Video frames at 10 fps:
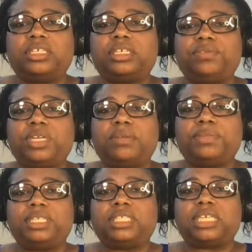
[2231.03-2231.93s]
So if you give
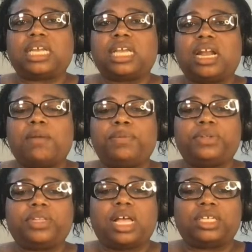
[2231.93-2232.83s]
me a second,
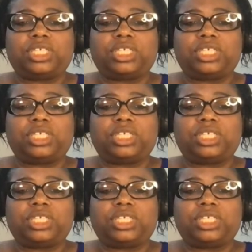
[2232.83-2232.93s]
I'll